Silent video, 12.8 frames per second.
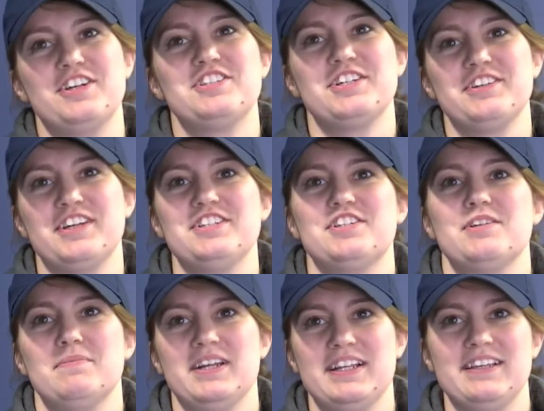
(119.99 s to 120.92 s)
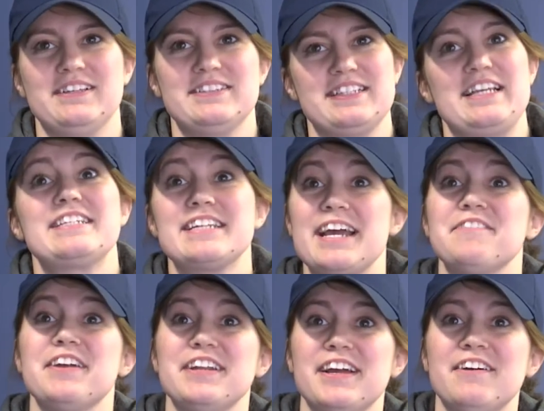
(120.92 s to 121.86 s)
our generation, money is like
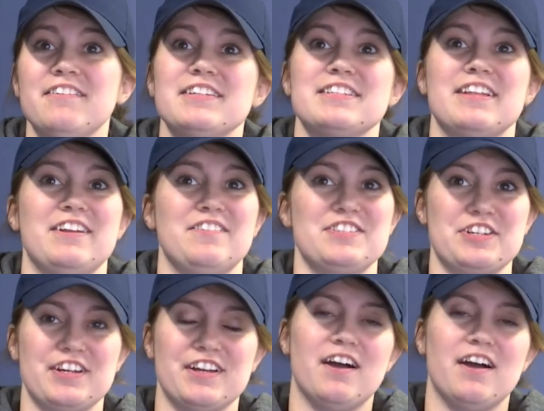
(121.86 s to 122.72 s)
tight right now because a lot of us are in